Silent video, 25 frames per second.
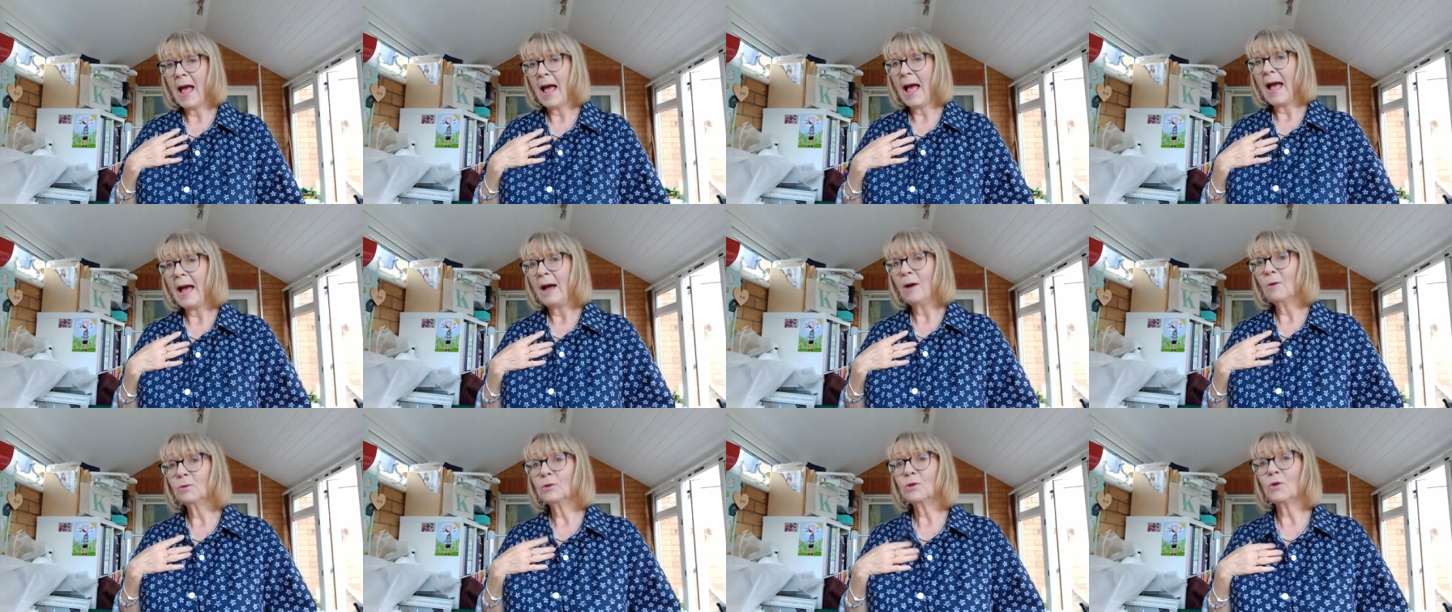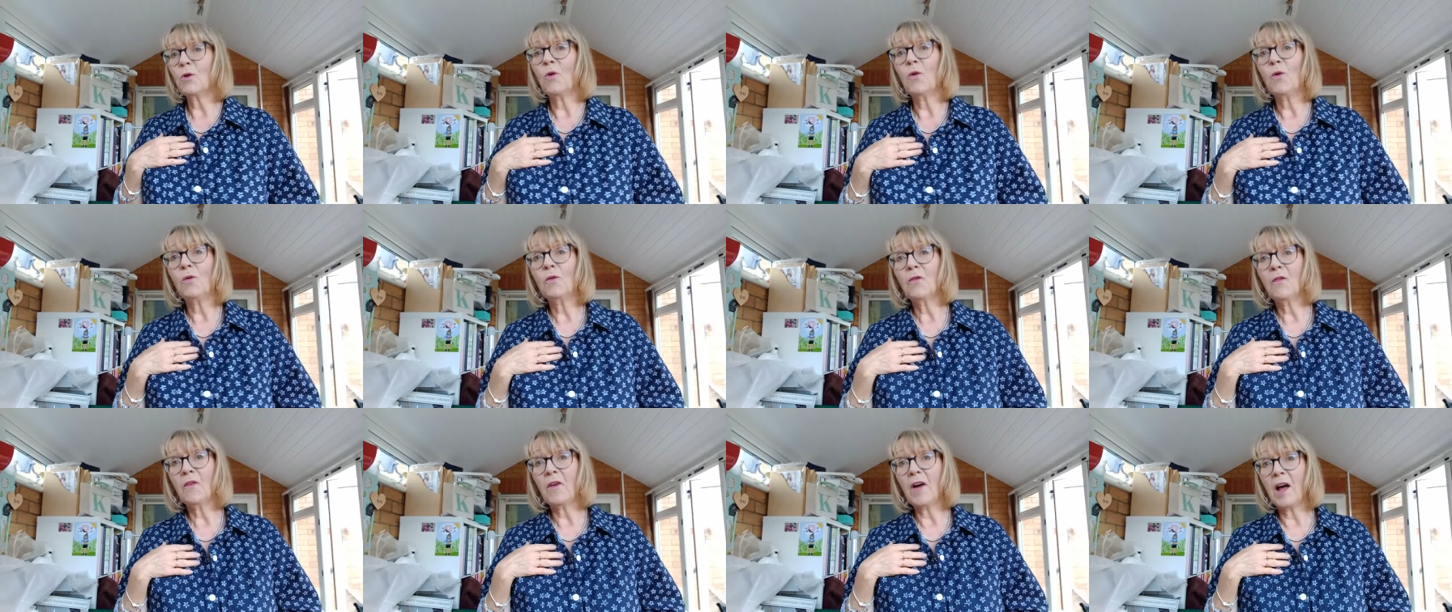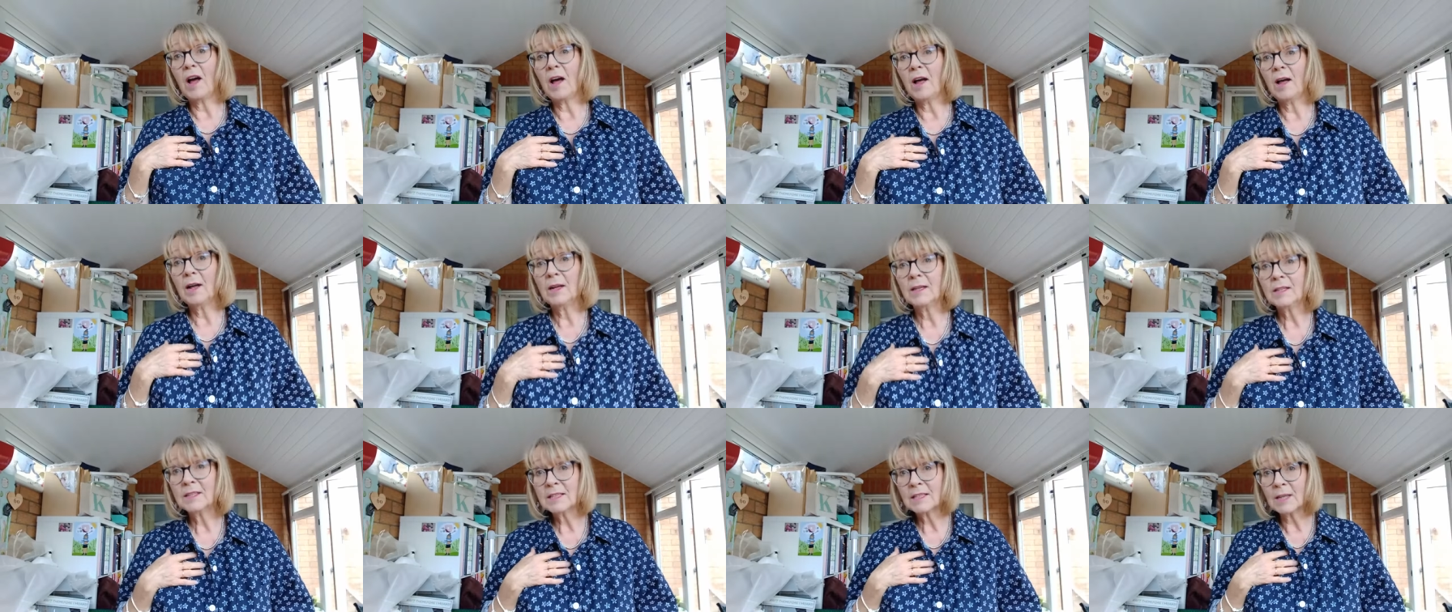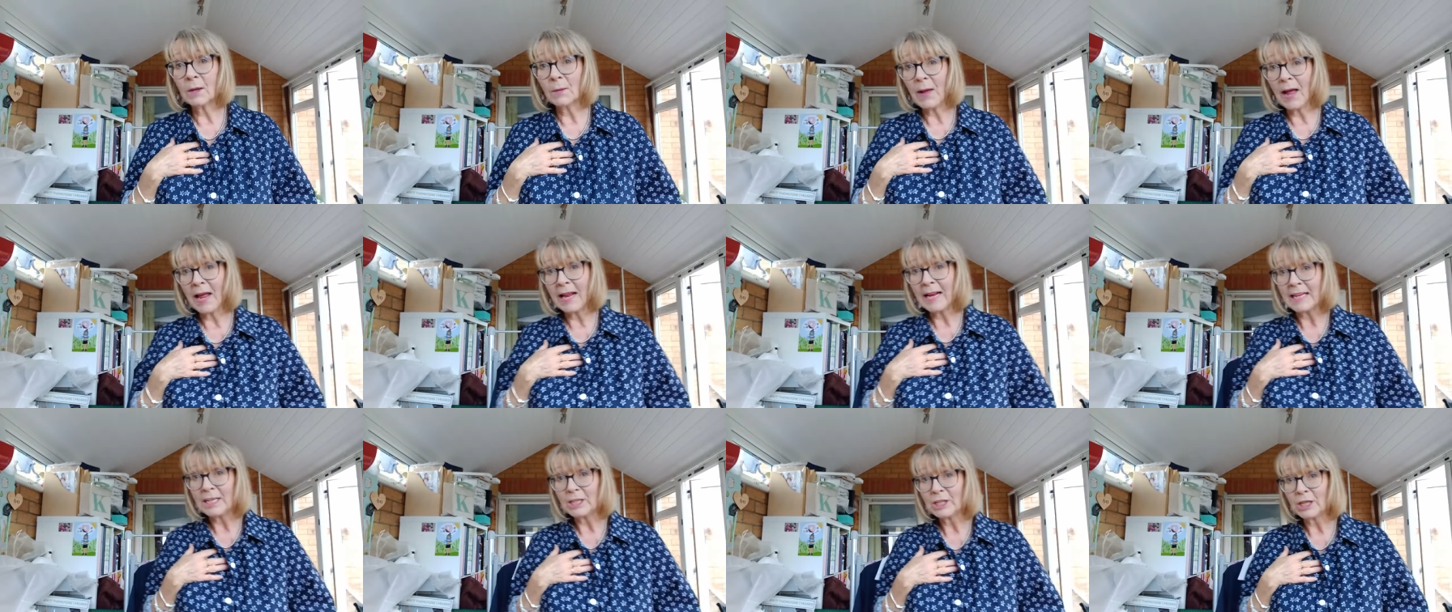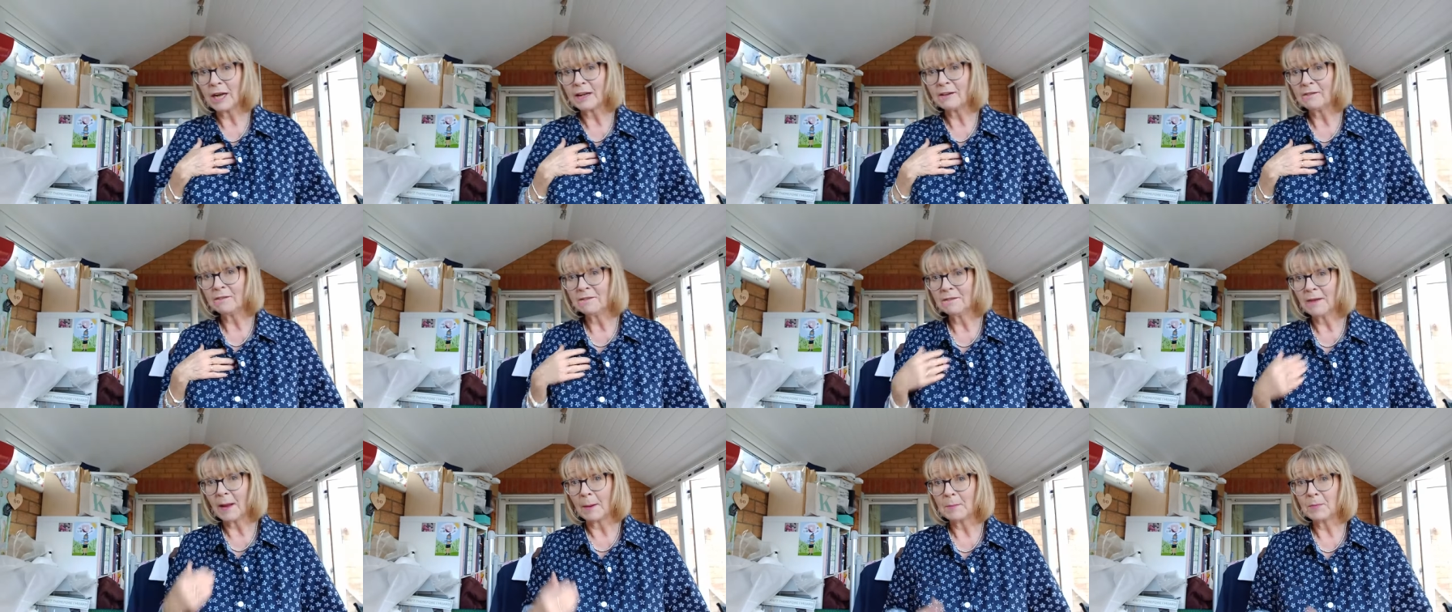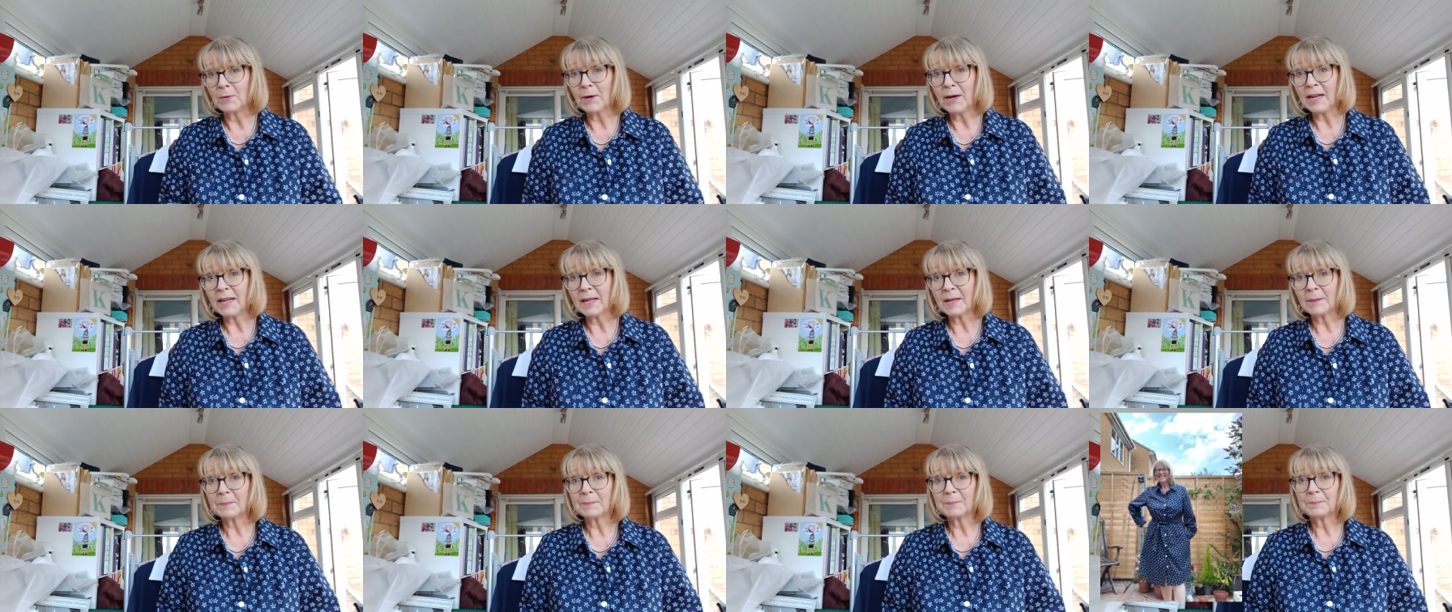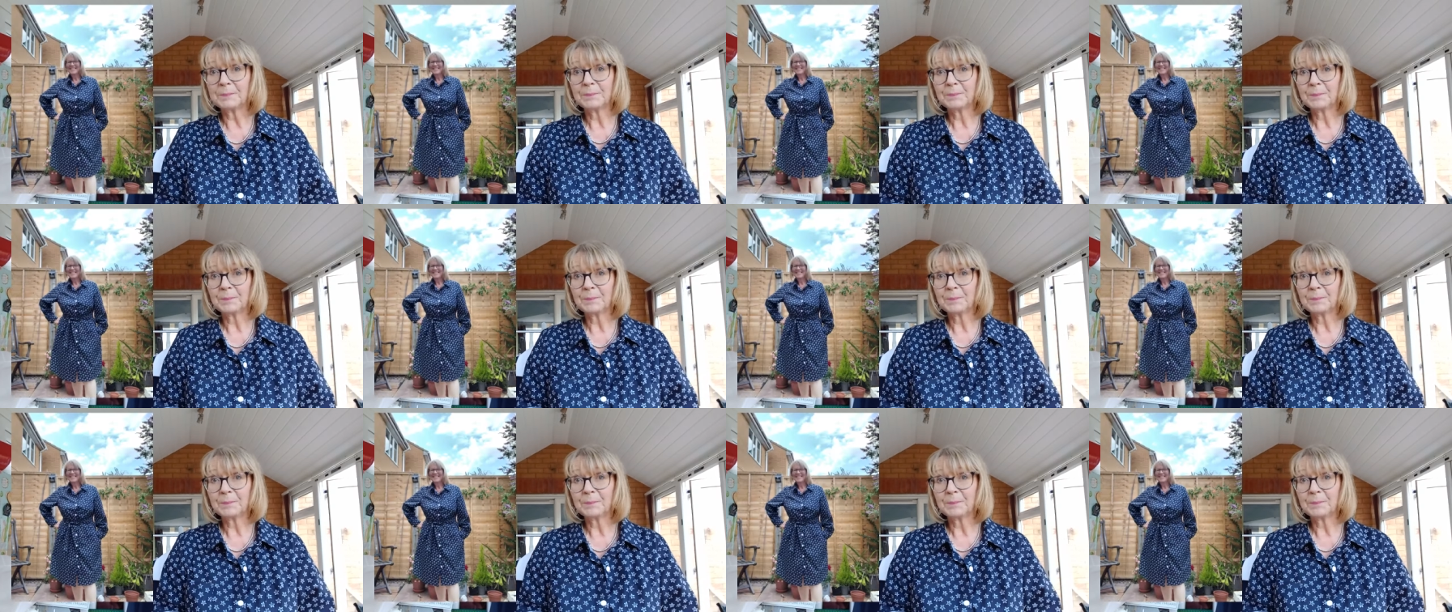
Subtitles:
out of Sew Hayley Jane fabric